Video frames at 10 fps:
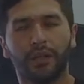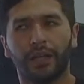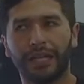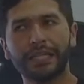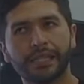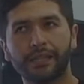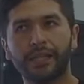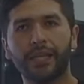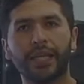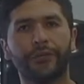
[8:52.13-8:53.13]
Let's
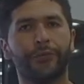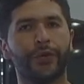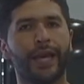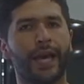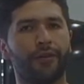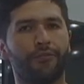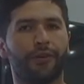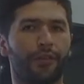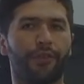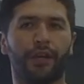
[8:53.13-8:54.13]
say if we have
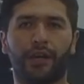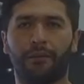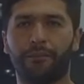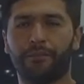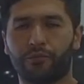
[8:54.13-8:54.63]
a